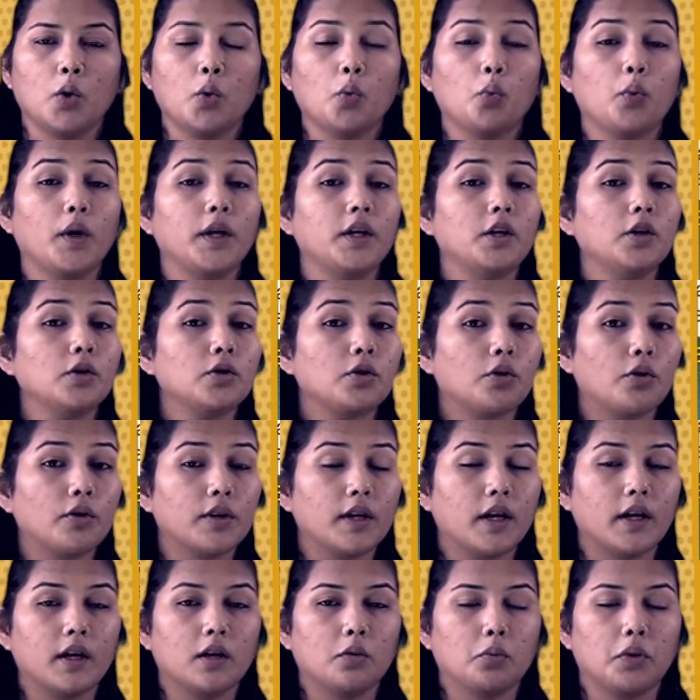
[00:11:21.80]
When you throw
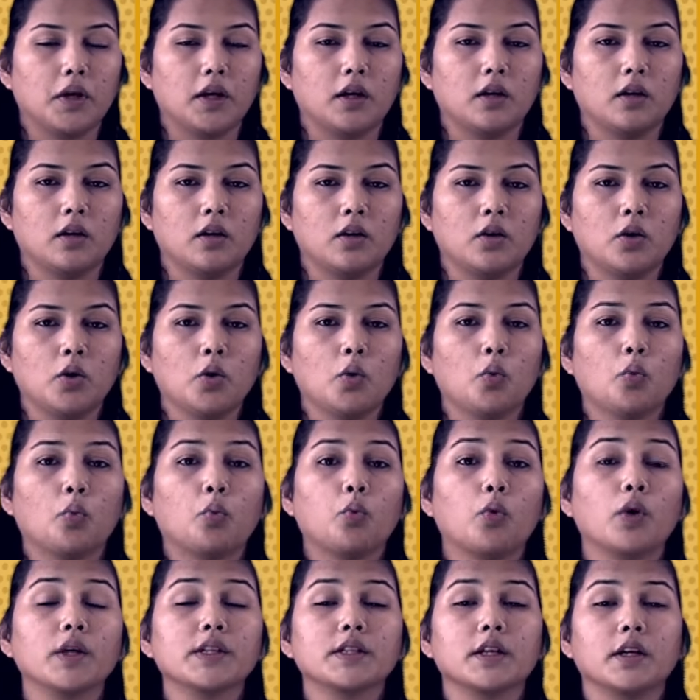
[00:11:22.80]
that away,
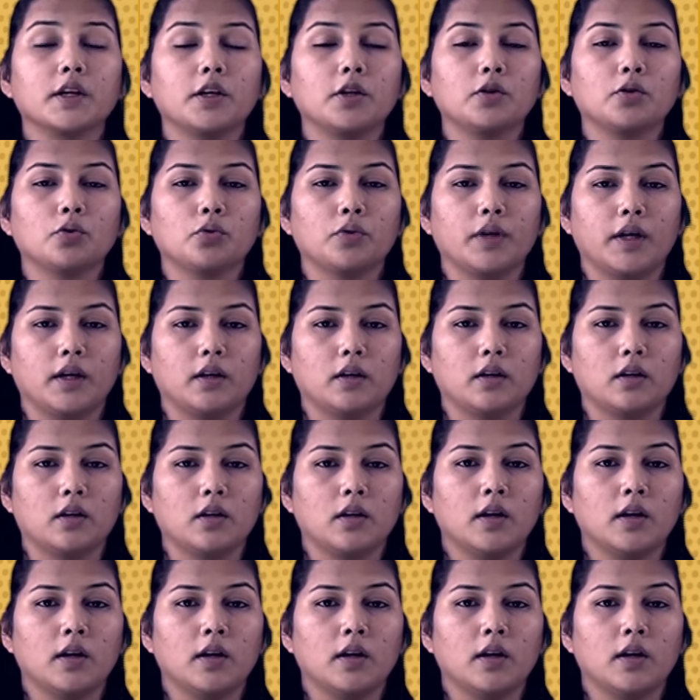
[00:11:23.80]
what are you doing?